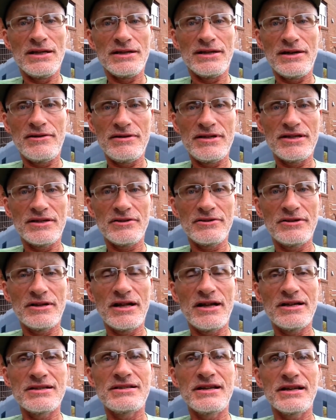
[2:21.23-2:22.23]
They don't need to learn
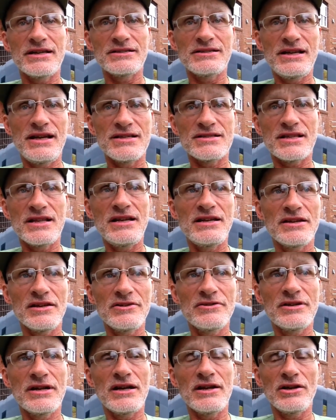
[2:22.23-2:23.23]
how to take a test. They need to
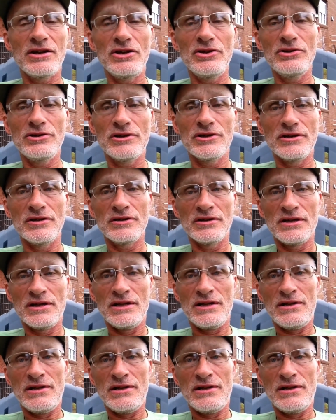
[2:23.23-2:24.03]
learn how to learn.